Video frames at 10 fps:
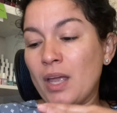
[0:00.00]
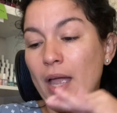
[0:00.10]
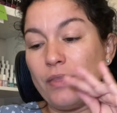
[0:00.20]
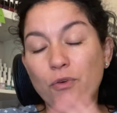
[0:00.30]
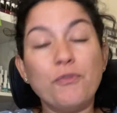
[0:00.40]

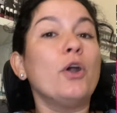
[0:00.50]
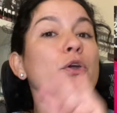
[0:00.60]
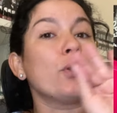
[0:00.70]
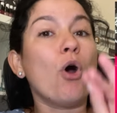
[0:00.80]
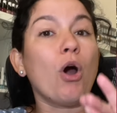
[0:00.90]
And the Follow
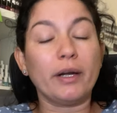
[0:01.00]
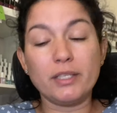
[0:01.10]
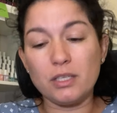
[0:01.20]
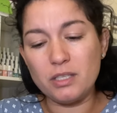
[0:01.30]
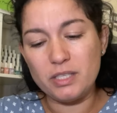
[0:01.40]
Your Heart
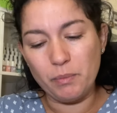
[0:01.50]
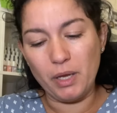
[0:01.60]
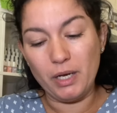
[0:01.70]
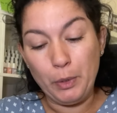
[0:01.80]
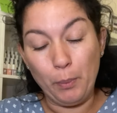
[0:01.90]
does seem a
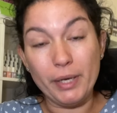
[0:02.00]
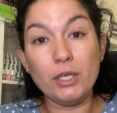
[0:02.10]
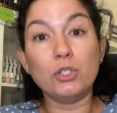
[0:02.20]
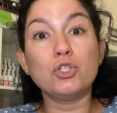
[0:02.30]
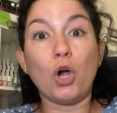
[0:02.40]
little bit